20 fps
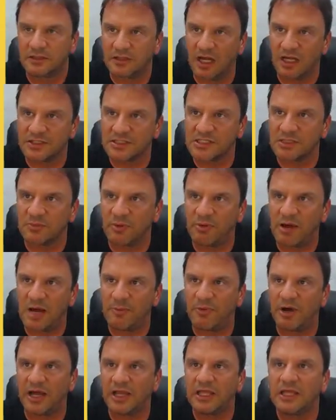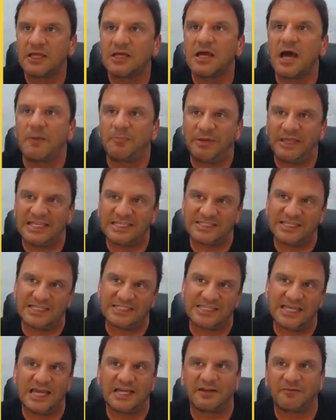Don Zimmer, Popeye. A
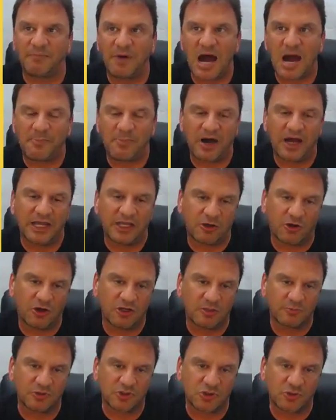PSA 10 of Popeye, card number